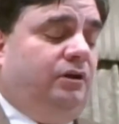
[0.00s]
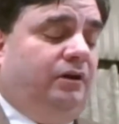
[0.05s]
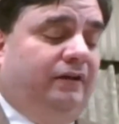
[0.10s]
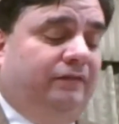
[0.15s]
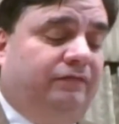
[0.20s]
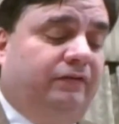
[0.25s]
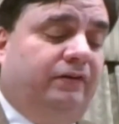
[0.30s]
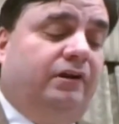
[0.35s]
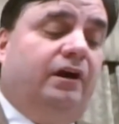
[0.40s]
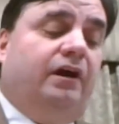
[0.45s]

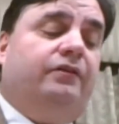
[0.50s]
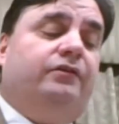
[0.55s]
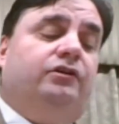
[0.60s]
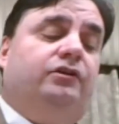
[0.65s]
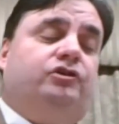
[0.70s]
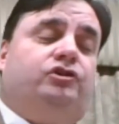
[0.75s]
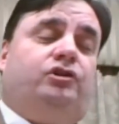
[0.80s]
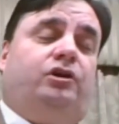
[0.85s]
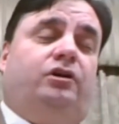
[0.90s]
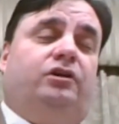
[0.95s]
If
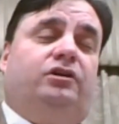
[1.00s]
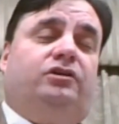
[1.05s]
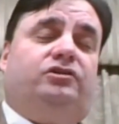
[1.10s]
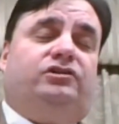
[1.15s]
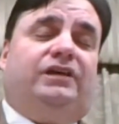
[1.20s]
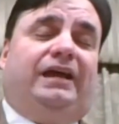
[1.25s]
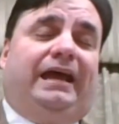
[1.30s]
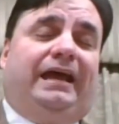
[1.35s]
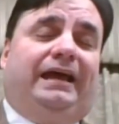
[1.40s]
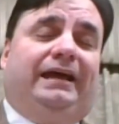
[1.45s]
another
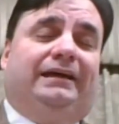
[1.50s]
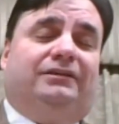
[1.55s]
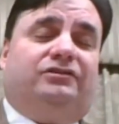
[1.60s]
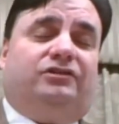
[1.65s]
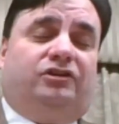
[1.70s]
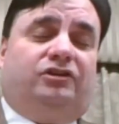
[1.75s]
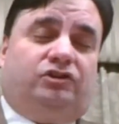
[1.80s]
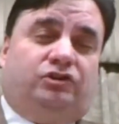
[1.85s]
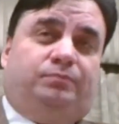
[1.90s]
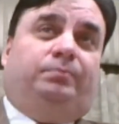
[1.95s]
church
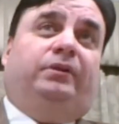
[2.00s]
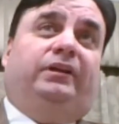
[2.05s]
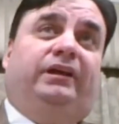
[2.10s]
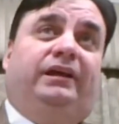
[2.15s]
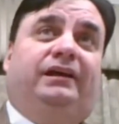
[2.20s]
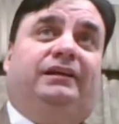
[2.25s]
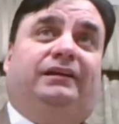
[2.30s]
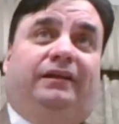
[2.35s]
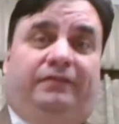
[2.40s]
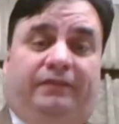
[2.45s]
has a
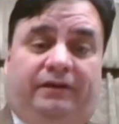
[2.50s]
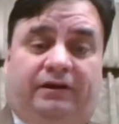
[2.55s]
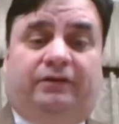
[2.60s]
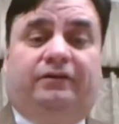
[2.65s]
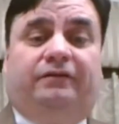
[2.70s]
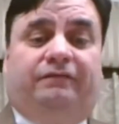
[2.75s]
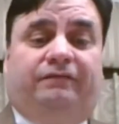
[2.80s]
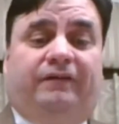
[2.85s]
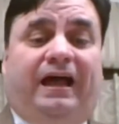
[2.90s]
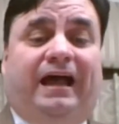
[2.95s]
split and they're
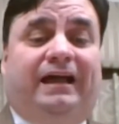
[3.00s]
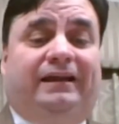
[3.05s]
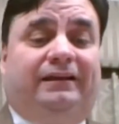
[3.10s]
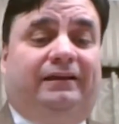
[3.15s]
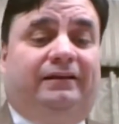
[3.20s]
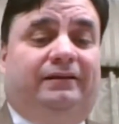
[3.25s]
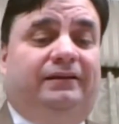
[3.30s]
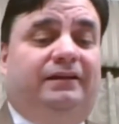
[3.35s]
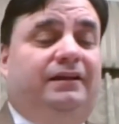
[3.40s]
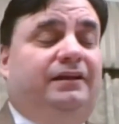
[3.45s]

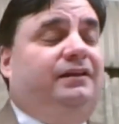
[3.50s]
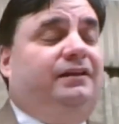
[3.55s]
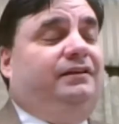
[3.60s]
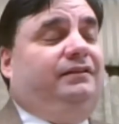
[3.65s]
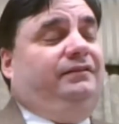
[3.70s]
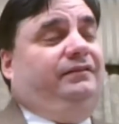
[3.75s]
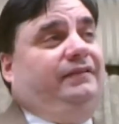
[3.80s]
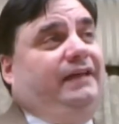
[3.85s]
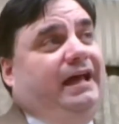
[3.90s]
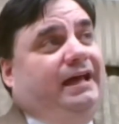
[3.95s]
divided,
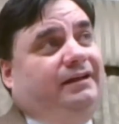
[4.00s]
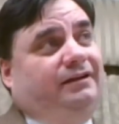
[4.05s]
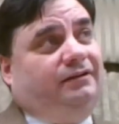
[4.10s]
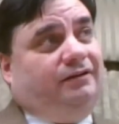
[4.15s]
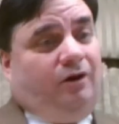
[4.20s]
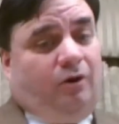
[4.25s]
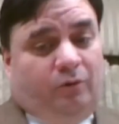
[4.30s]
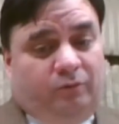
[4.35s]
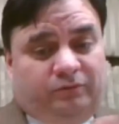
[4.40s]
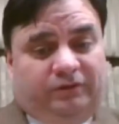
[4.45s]
that
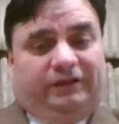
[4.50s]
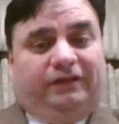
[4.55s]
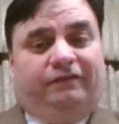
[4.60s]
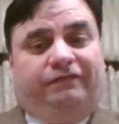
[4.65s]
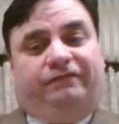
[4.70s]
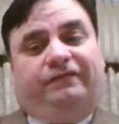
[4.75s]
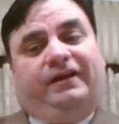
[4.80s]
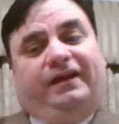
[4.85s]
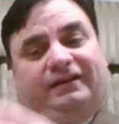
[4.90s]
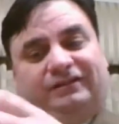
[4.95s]
only
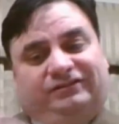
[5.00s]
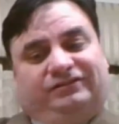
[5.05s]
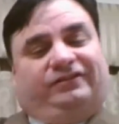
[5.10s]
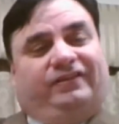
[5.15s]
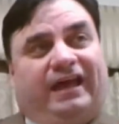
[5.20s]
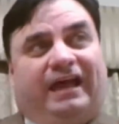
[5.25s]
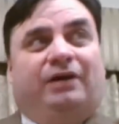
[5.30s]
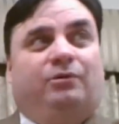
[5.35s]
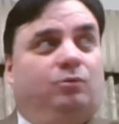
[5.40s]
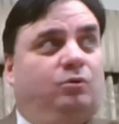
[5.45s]
affects
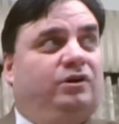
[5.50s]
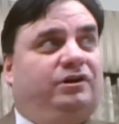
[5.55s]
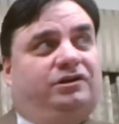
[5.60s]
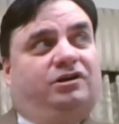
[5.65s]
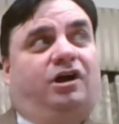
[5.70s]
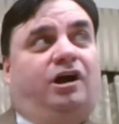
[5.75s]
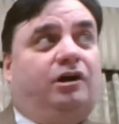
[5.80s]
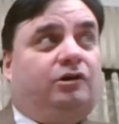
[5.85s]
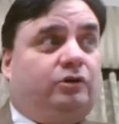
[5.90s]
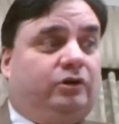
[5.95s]
that one
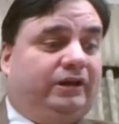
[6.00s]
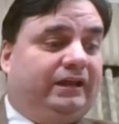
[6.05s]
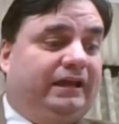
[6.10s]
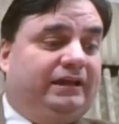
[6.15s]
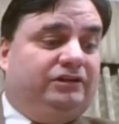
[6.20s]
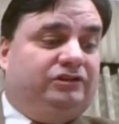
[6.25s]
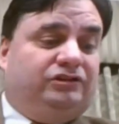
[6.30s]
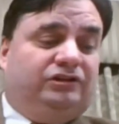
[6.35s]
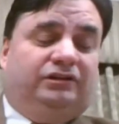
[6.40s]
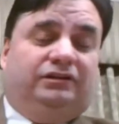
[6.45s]

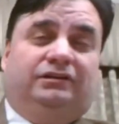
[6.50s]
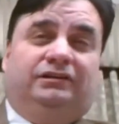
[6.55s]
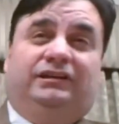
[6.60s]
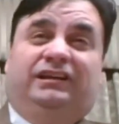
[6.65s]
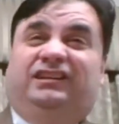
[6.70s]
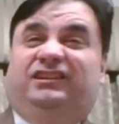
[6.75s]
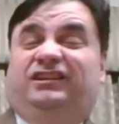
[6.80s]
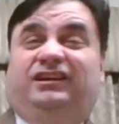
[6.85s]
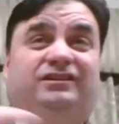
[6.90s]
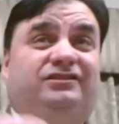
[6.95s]
congregation.
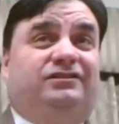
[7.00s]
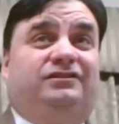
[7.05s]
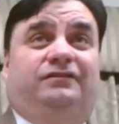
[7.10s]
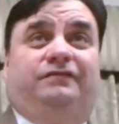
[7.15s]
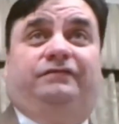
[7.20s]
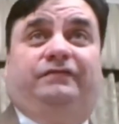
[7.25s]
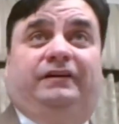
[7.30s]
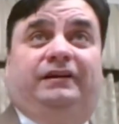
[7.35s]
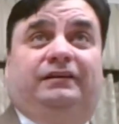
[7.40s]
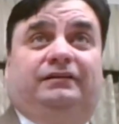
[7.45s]
It doesn't
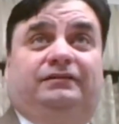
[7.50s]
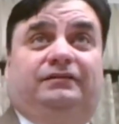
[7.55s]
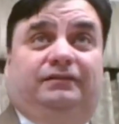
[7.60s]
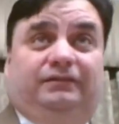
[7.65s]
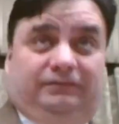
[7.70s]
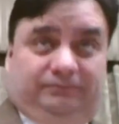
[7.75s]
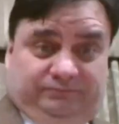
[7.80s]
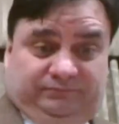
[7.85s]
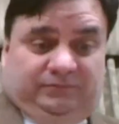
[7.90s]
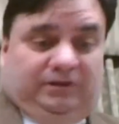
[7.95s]
affect
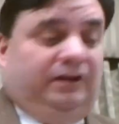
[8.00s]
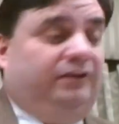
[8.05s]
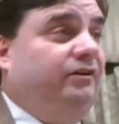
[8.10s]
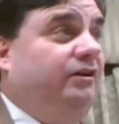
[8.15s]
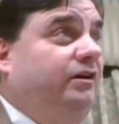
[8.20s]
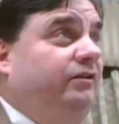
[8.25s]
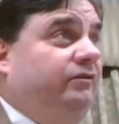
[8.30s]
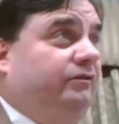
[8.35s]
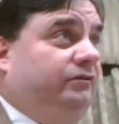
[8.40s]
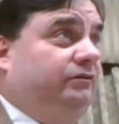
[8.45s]

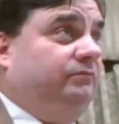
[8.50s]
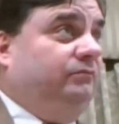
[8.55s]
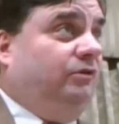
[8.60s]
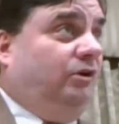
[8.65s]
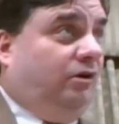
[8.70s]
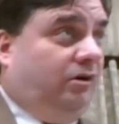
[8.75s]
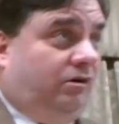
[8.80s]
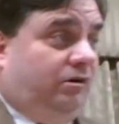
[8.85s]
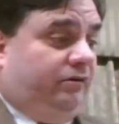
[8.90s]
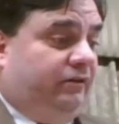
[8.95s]
another
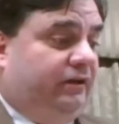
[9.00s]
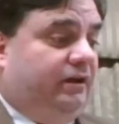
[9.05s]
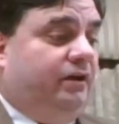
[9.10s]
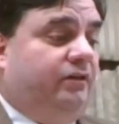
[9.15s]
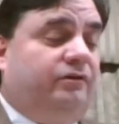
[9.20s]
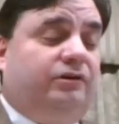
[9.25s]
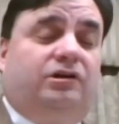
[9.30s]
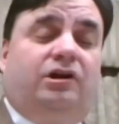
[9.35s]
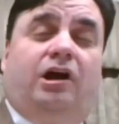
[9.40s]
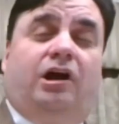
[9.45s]
or, or the
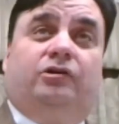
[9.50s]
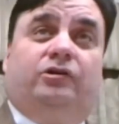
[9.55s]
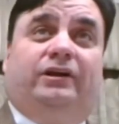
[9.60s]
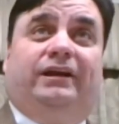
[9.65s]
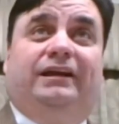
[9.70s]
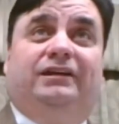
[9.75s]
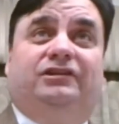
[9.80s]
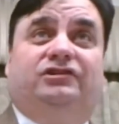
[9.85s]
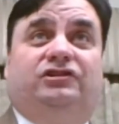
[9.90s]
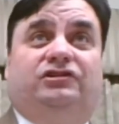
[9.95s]
other
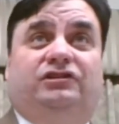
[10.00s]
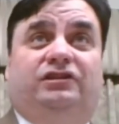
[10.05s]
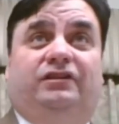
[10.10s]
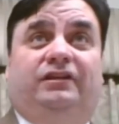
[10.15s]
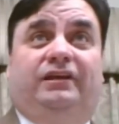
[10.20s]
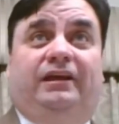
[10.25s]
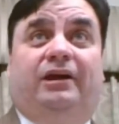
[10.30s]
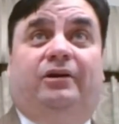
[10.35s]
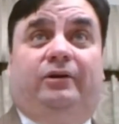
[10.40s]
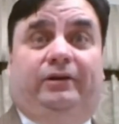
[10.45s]
congregations in
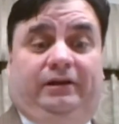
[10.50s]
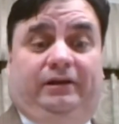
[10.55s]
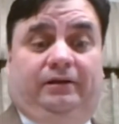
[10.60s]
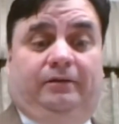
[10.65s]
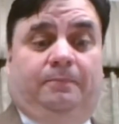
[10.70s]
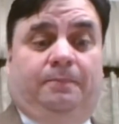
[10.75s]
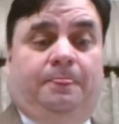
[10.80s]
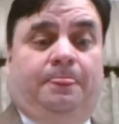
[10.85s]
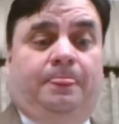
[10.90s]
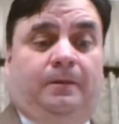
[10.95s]
the area,
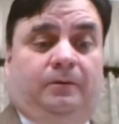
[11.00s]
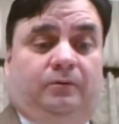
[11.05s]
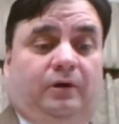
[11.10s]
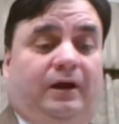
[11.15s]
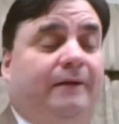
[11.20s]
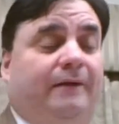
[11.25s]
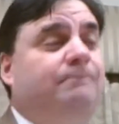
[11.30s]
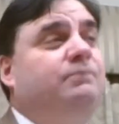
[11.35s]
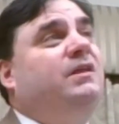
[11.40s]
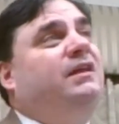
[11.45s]

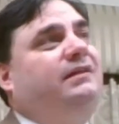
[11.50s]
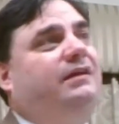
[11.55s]
right?